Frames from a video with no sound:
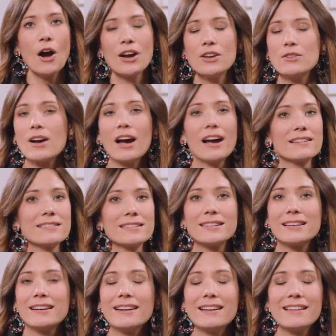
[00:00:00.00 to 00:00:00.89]
All right, you
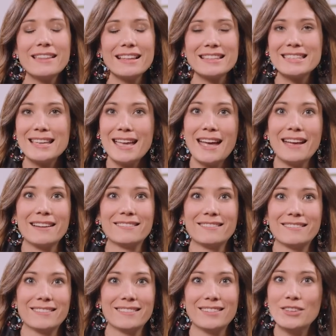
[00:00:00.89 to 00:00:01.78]
guys, that's it.
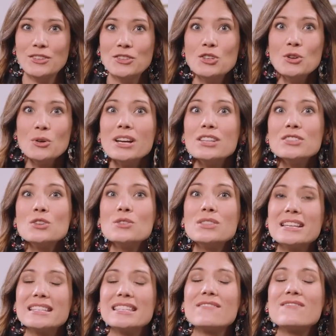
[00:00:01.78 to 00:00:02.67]
You can
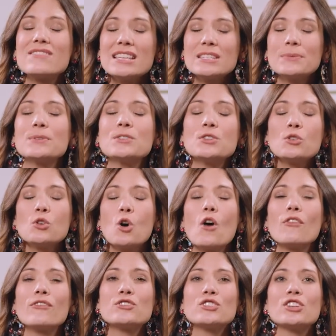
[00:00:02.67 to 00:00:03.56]
do this. If this was your
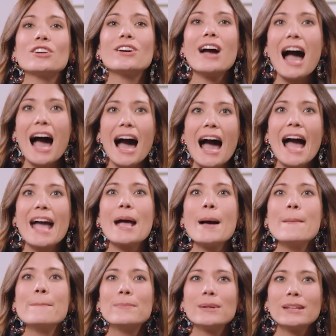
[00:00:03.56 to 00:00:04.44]
goal this year,
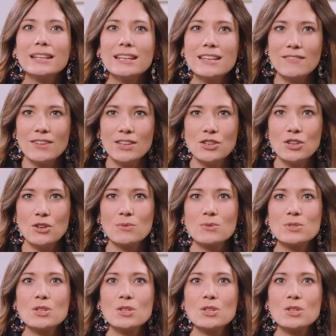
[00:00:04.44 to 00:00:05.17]
I believe in you.